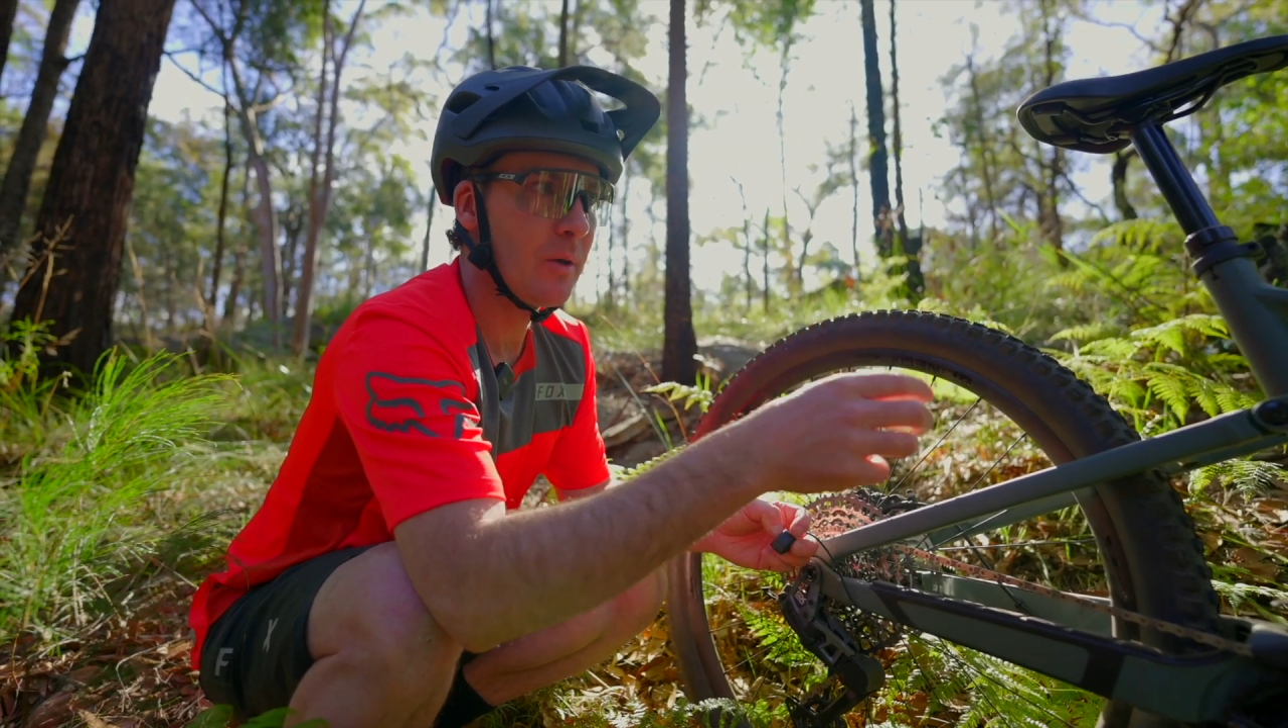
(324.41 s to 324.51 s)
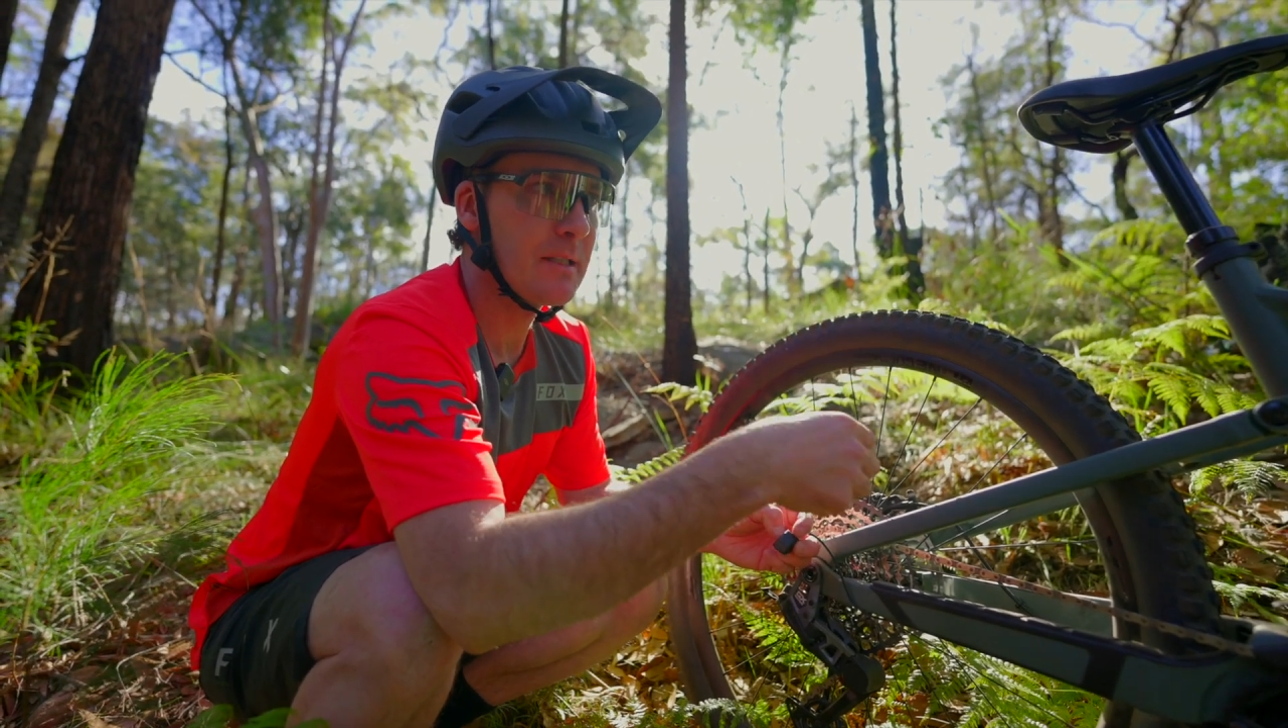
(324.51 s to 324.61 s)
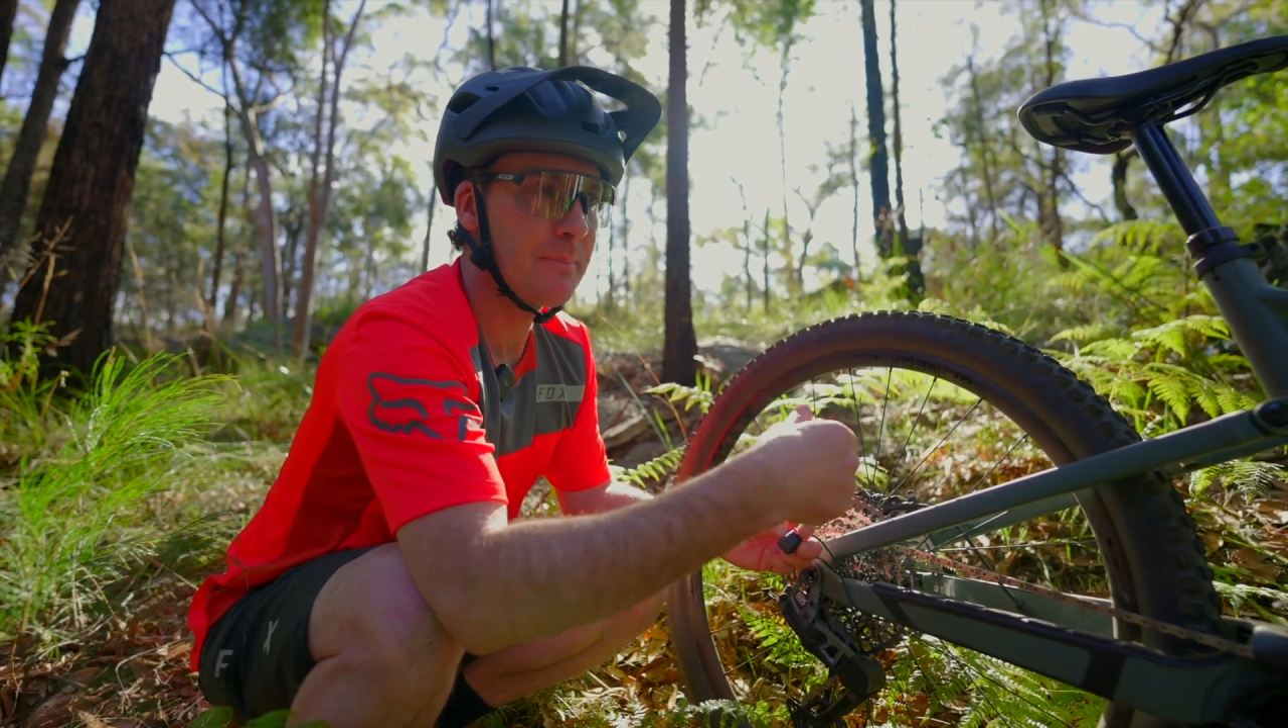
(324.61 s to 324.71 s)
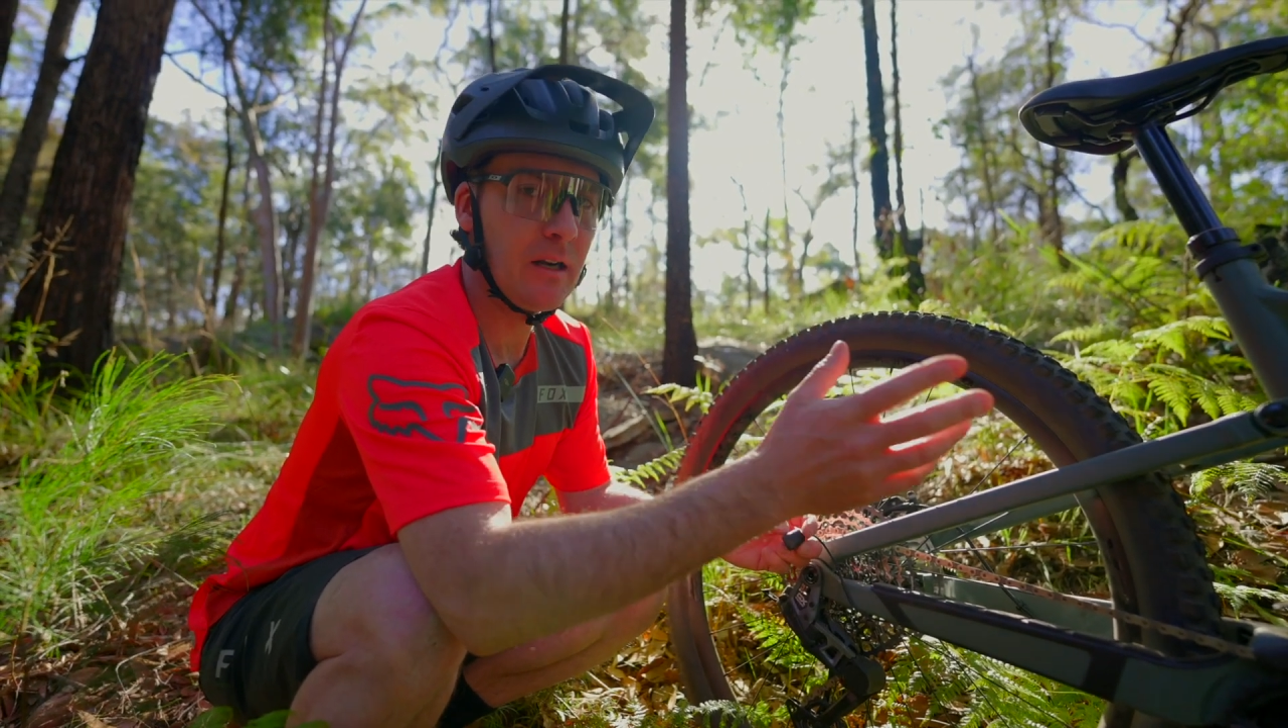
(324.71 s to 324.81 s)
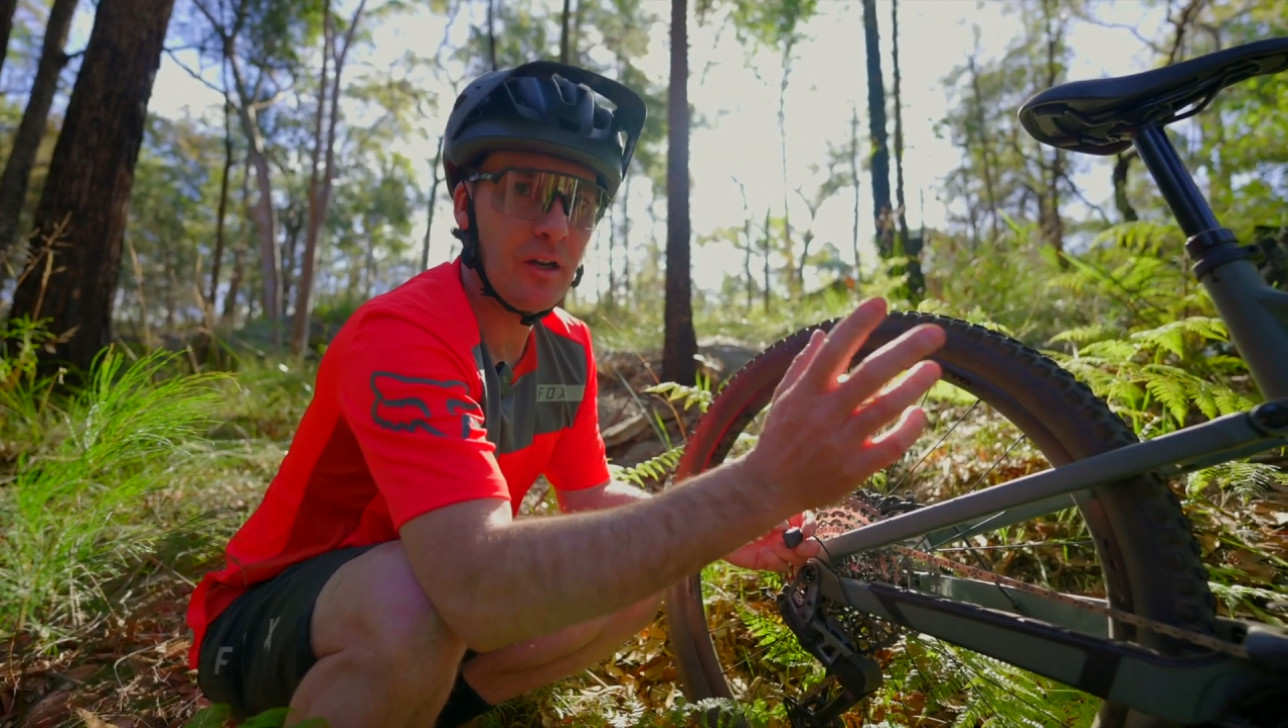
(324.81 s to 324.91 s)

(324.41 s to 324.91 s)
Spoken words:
I had to pedal